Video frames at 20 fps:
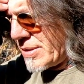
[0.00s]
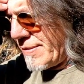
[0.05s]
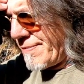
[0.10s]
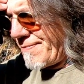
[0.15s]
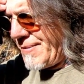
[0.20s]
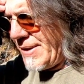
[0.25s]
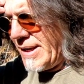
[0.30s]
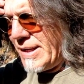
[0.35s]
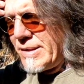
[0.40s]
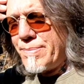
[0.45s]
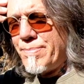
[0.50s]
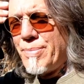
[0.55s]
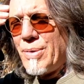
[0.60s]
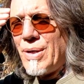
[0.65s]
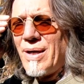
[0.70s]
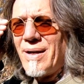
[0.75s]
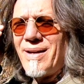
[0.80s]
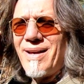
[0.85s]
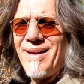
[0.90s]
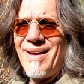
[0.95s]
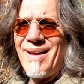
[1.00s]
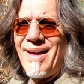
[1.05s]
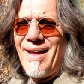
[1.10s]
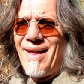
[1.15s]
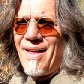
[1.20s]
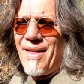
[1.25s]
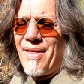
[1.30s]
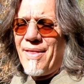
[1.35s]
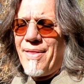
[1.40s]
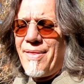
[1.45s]
on Facebook
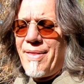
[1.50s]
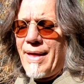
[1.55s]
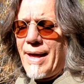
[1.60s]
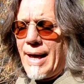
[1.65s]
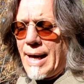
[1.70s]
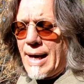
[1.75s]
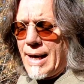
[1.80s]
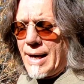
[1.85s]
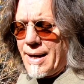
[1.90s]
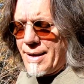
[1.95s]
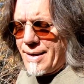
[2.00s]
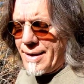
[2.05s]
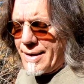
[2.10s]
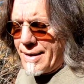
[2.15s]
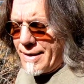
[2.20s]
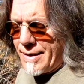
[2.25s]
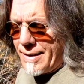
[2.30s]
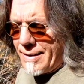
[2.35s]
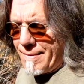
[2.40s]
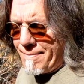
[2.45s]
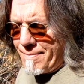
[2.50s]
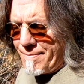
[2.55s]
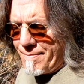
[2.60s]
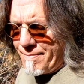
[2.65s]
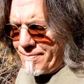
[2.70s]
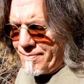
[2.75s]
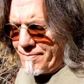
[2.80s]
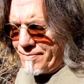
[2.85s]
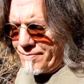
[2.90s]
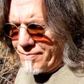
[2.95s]
that
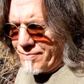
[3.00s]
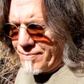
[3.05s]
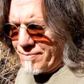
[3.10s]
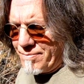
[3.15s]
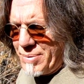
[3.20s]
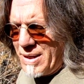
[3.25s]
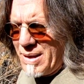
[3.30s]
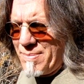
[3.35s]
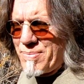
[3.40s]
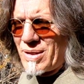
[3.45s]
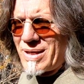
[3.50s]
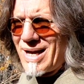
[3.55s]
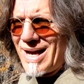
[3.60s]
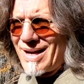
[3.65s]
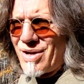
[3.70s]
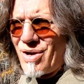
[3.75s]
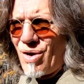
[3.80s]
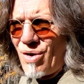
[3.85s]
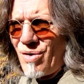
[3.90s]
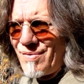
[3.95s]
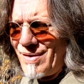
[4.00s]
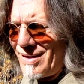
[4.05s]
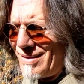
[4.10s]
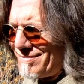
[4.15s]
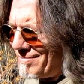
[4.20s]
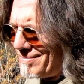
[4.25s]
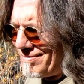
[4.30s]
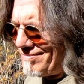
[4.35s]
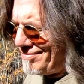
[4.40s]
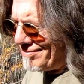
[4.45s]
people got COVID,
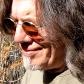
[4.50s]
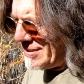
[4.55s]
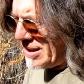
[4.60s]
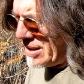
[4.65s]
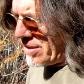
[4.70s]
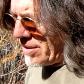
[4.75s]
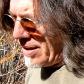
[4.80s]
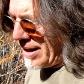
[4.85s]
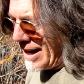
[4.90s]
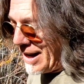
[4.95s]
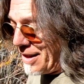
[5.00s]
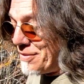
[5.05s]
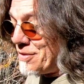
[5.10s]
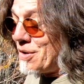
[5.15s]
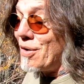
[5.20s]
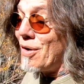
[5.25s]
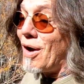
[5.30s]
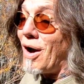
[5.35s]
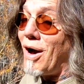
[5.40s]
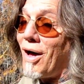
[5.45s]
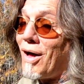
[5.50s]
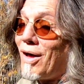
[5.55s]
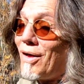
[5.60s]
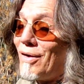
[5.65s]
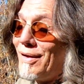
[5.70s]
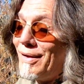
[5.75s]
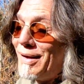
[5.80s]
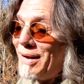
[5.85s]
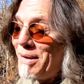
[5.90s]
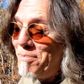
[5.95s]
you know, and they're
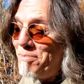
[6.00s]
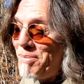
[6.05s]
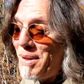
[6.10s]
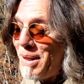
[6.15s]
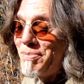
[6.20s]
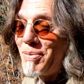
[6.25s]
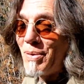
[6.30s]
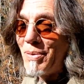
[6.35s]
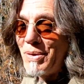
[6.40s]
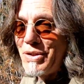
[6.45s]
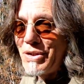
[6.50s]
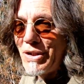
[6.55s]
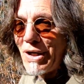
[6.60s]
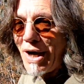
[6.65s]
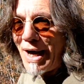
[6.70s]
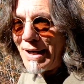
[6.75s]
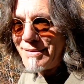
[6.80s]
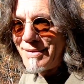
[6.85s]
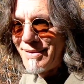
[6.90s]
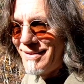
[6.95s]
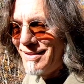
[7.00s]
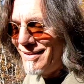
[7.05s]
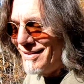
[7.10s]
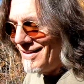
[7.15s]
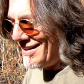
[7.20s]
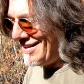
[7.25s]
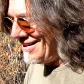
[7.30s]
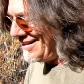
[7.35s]
all people with shots.